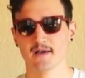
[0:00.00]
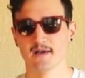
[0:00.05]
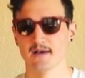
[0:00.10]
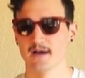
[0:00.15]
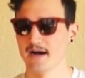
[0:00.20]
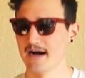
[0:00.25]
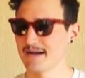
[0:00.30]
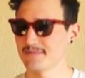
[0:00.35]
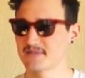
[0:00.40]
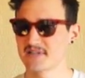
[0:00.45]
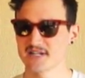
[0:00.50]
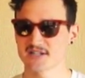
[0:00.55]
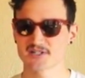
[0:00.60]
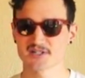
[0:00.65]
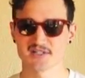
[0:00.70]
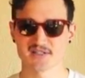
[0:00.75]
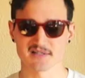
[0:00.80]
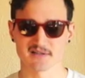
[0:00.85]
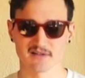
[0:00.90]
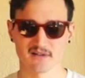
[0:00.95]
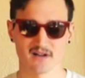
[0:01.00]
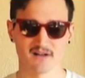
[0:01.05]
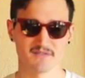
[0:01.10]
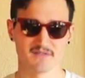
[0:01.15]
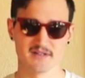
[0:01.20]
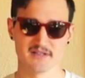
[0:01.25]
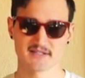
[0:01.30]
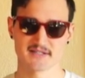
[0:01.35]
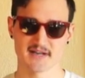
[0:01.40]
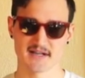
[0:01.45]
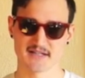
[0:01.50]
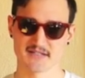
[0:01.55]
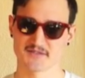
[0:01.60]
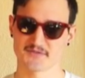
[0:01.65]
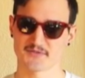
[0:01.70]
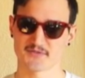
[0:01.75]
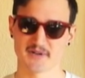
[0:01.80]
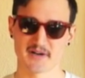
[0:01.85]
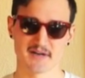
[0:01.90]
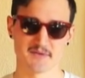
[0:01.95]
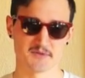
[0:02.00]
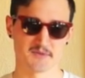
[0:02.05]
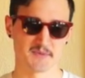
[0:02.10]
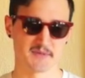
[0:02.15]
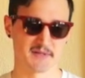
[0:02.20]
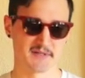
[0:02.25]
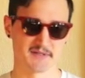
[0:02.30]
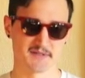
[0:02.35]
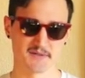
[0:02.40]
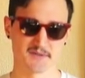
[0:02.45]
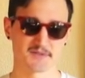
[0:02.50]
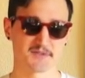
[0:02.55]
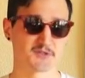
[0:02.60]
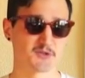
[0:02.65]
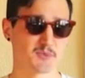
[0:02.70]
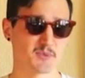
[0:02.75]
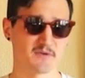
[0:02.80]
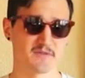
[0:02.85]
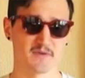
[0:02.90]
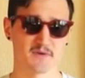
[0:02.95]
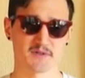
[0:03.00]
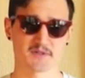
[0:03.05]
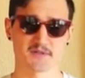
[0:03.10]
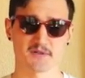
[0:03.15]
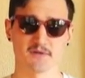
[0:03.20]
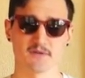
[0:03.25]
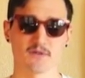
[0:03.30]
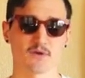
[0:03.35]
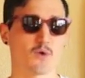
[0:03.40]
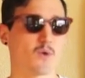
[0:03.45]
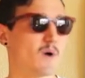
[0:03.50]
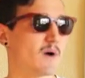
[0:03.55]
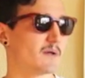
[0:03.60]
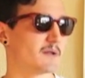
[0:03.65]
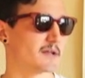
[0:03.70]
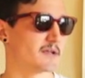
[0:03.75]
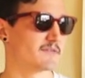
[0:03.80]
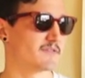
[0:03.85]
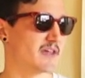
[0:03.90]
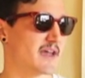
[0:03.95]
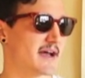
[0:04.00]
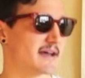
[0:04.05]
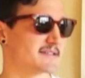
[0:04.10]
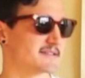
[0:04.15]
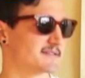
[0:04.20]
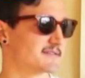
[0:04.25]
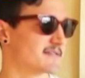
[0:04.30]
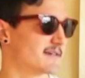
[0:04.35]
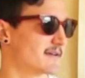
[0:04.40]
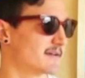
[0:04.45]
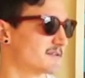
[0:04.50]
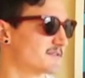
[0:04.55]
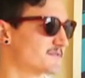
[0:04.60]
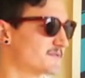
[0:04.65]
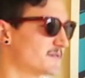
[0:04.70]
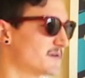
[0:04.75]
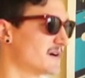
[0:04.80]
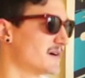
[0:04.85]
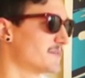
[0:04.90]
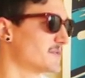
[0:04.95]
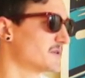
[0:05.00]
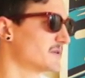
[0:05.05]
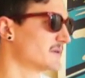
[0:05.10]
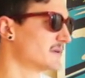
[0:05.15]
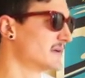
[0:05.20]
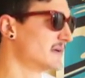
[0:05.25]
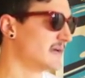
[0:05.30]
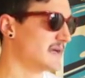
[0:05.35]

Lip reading: Opticians love these kinds of frames because they're super versatile. The quality of the acetate is phenomenal.